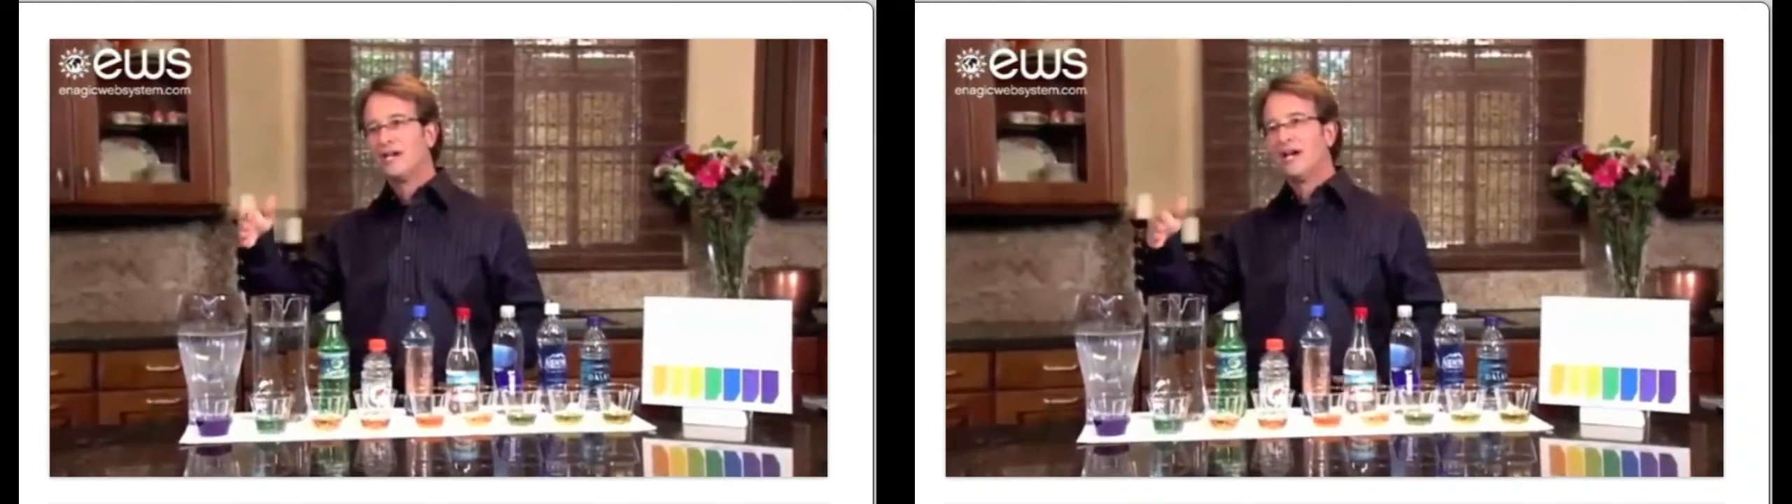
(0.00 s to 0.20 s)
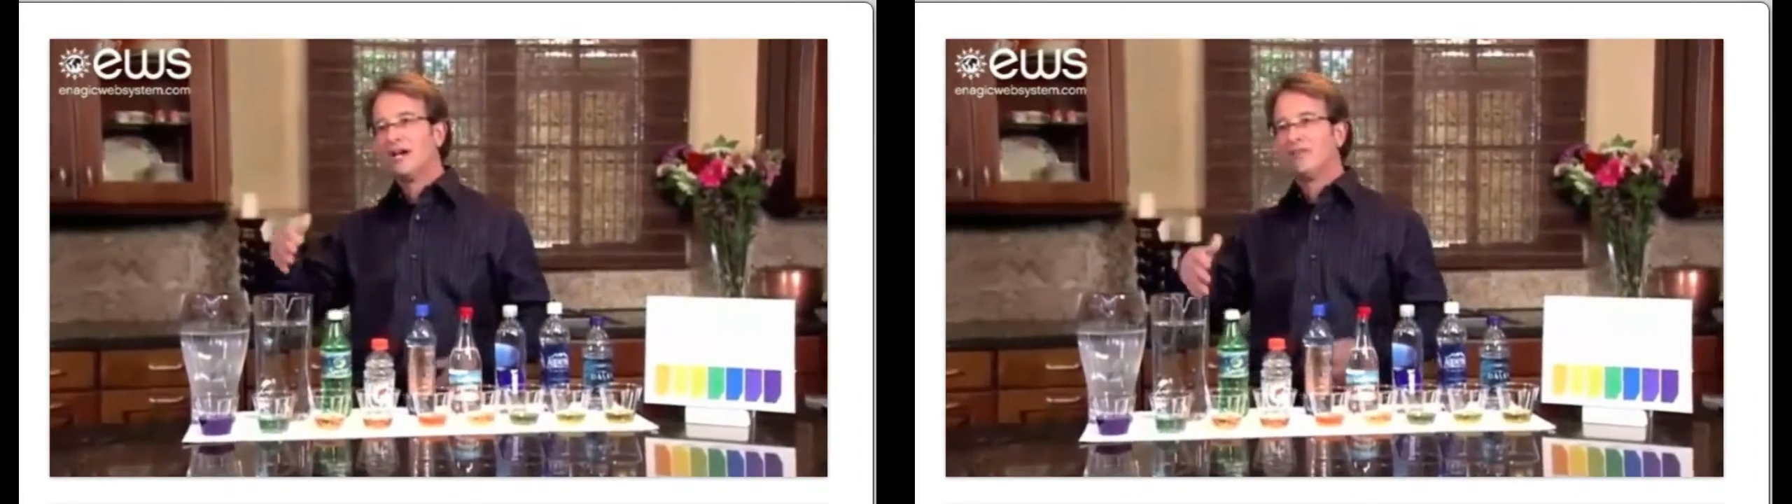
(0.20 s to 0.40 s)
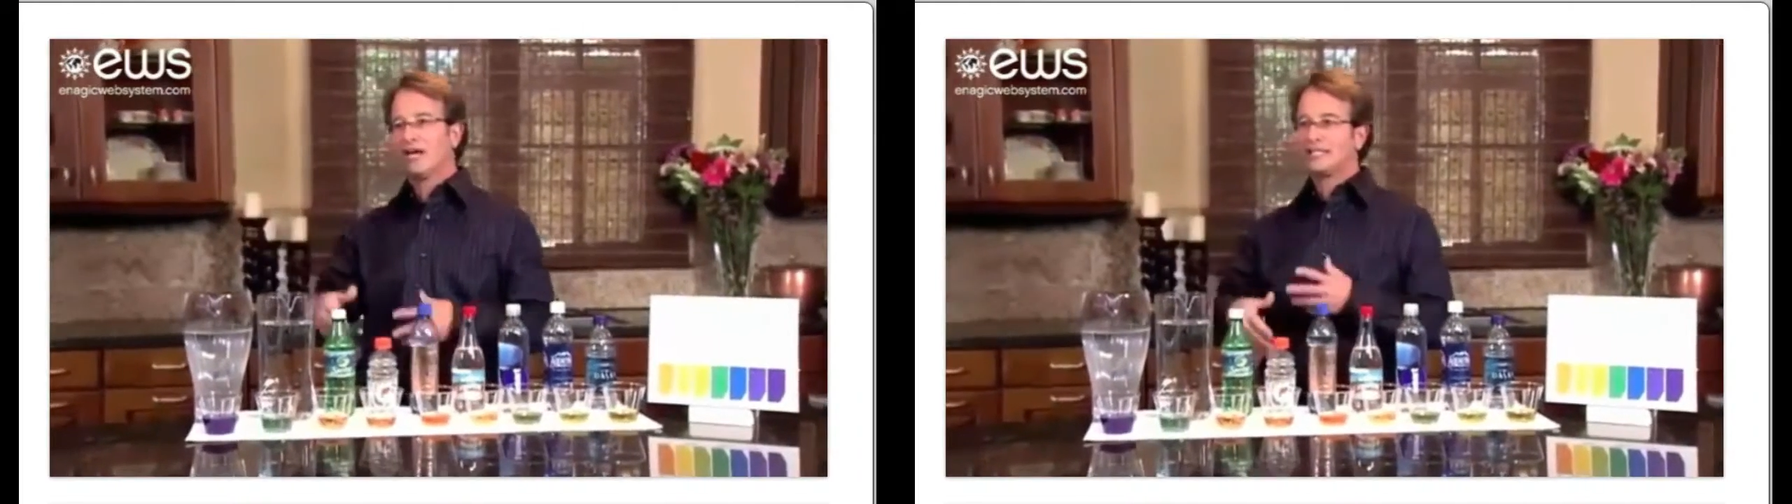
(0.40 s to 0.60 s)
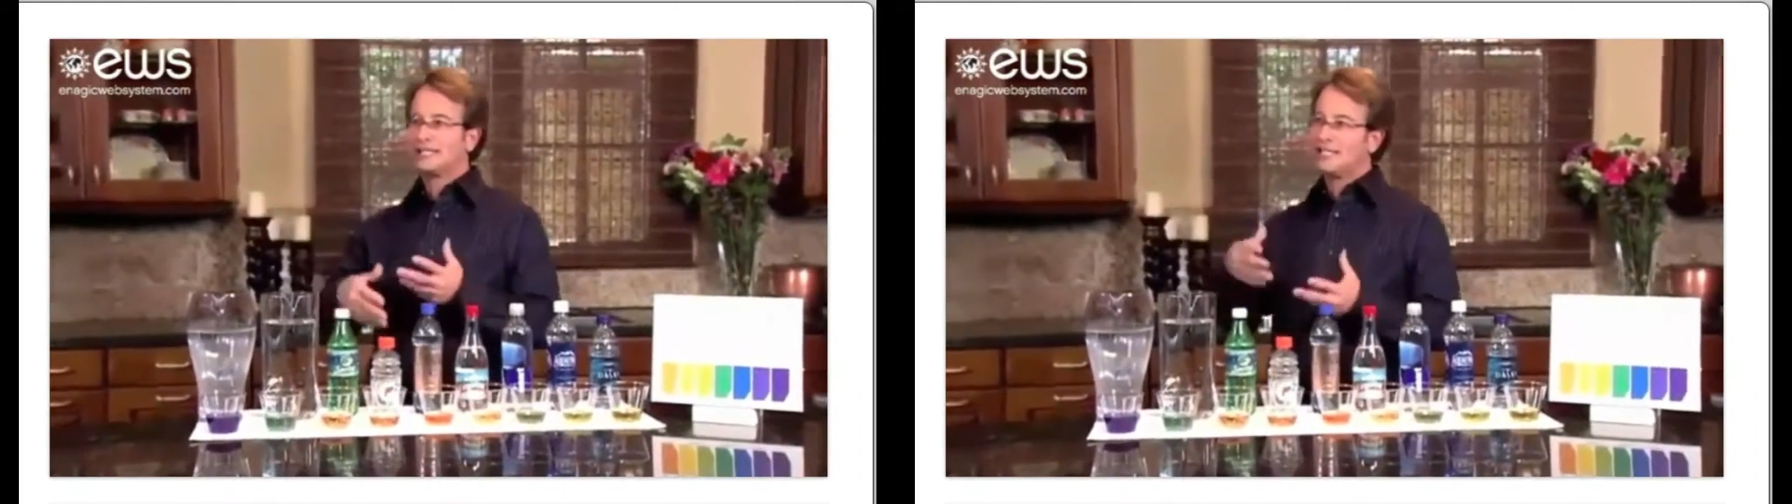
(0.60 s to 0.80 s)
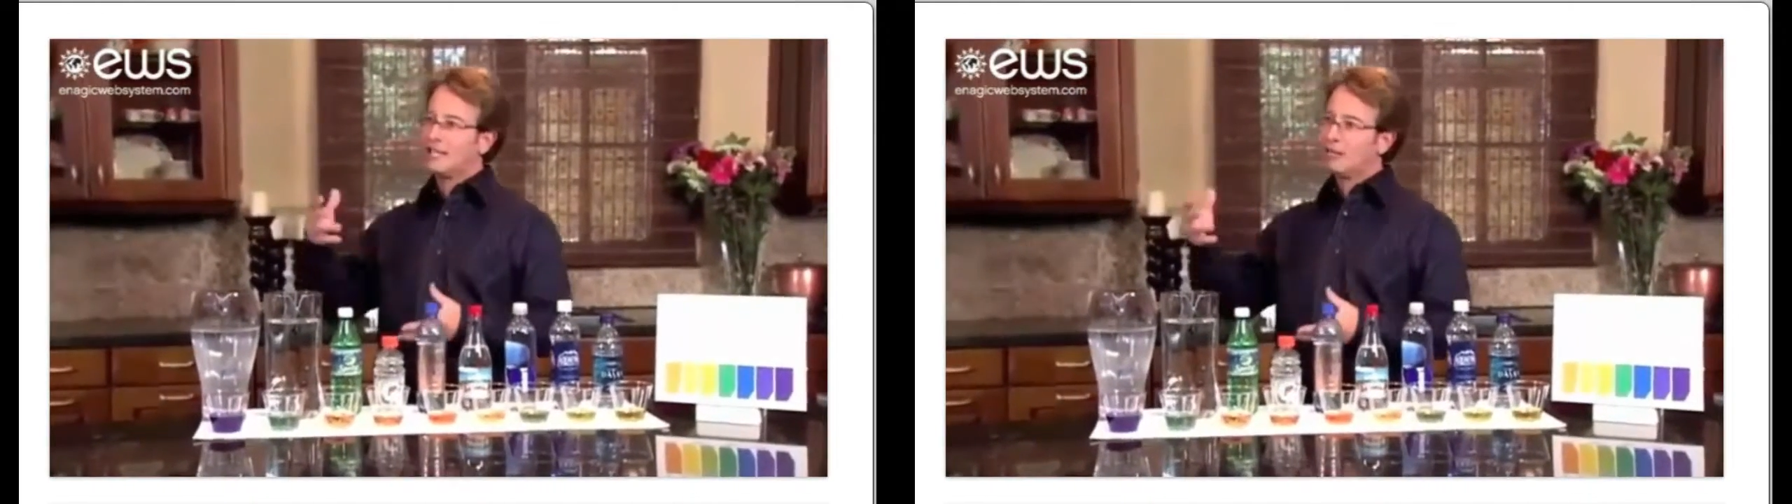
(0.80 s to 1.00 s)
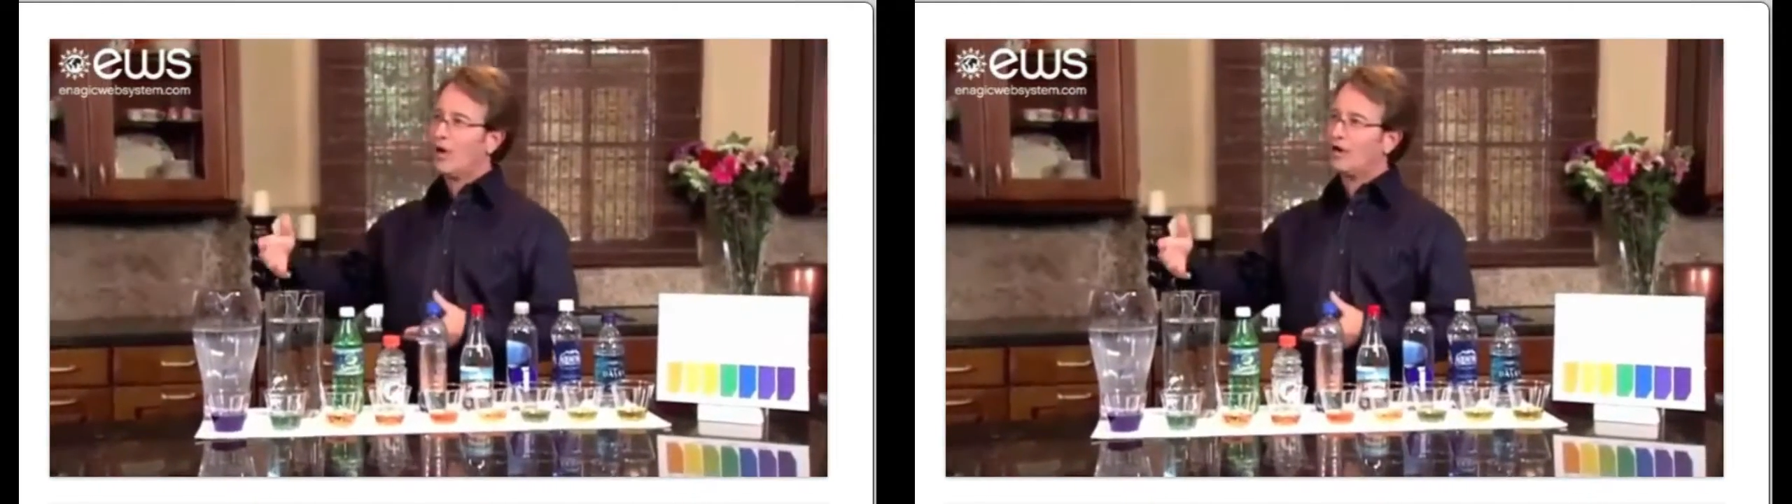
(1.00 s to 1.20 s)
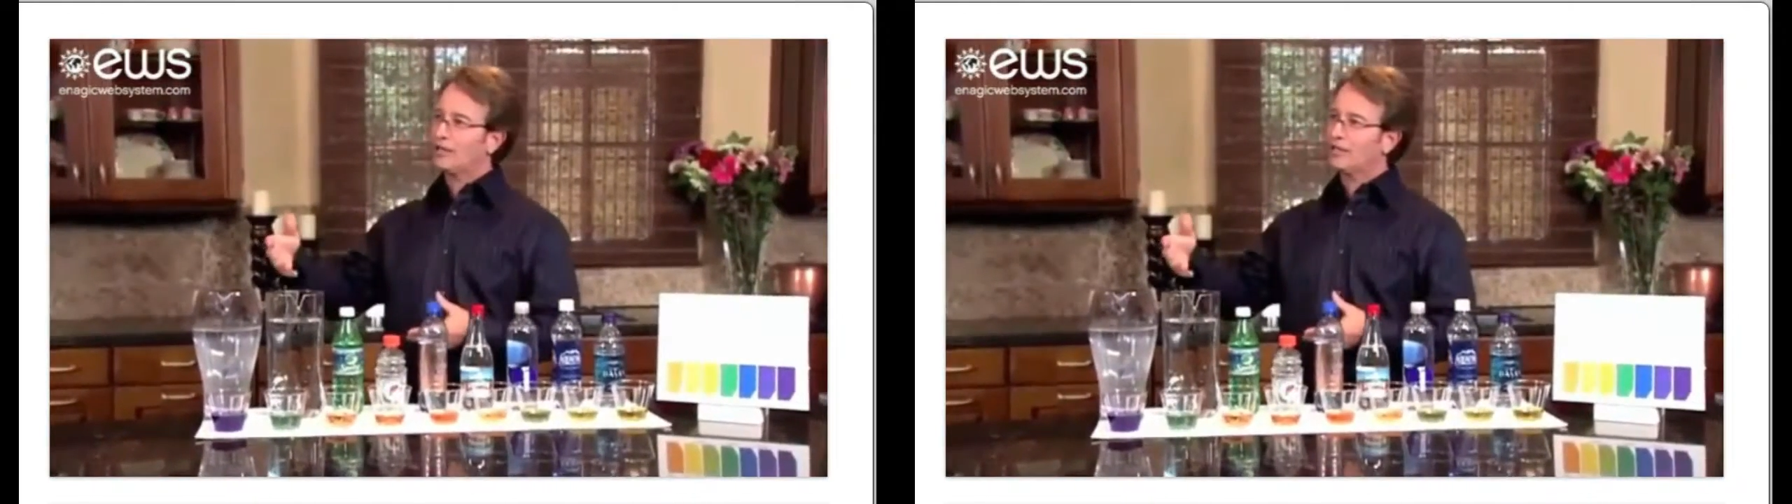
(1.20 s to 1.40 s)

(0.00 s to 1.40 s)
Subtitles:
of our city water,